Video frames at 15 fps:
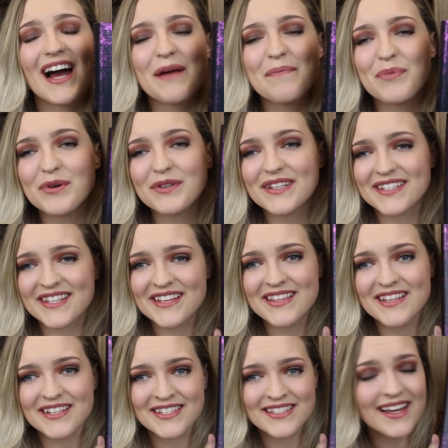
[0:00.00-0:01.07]
I bought this in
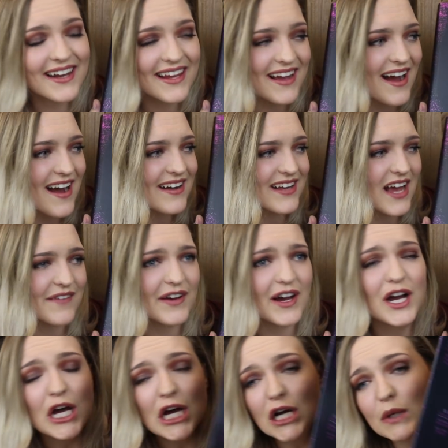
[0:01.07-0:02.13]
this stunning
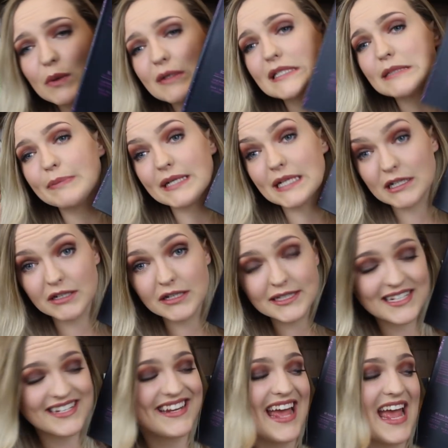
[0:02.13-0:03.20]
hardcover was
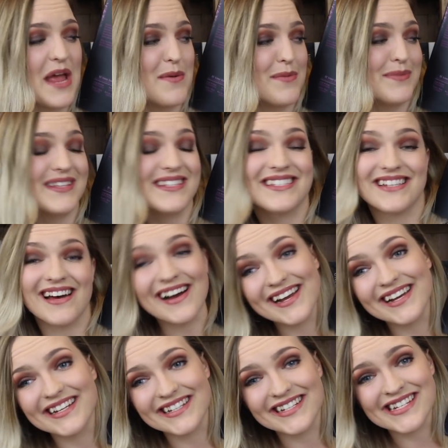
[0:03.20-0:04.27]
because it came
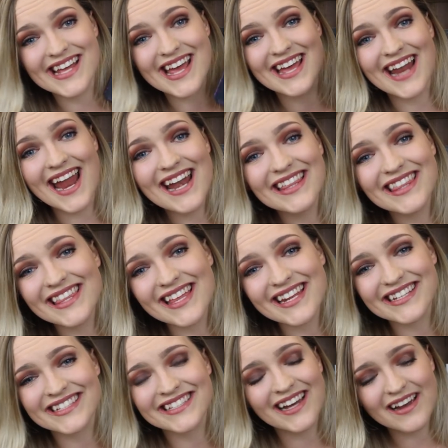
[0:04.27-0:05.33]
signed, and anything that
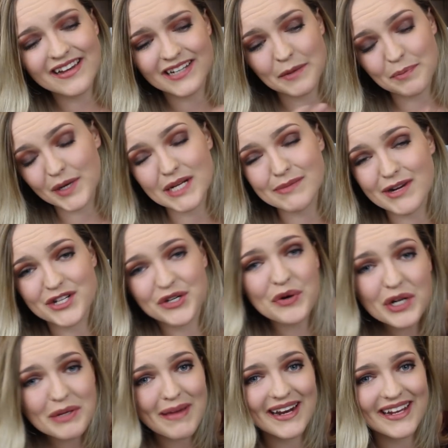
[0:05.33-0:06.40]
is signed I pretty much
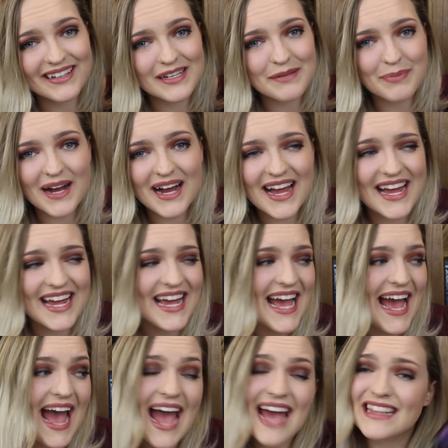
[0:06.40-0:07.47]
automatically buy,
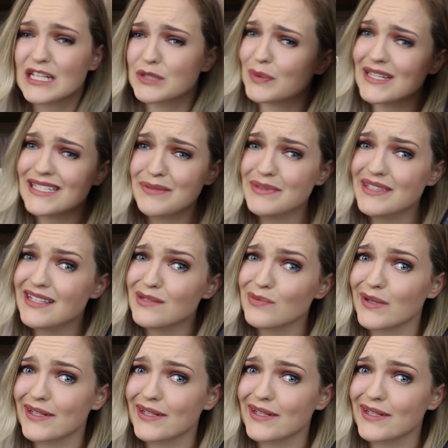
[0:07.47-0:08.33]
and that's what I did with this